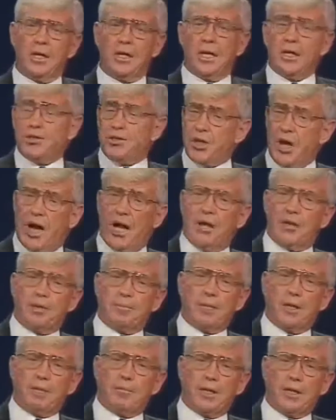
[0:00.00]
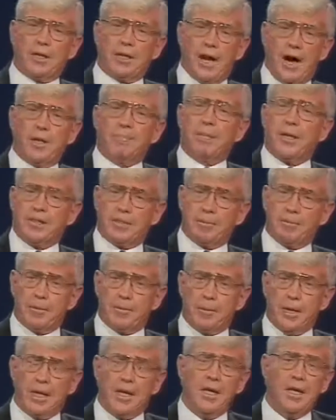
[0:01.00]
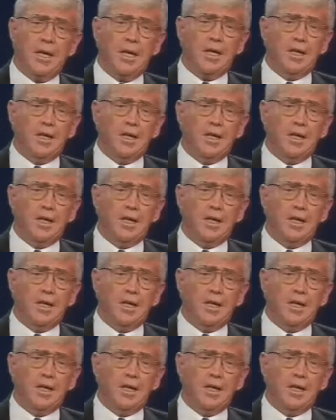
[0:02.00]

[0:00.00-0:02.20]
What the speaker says: and child to be what God meant them to be,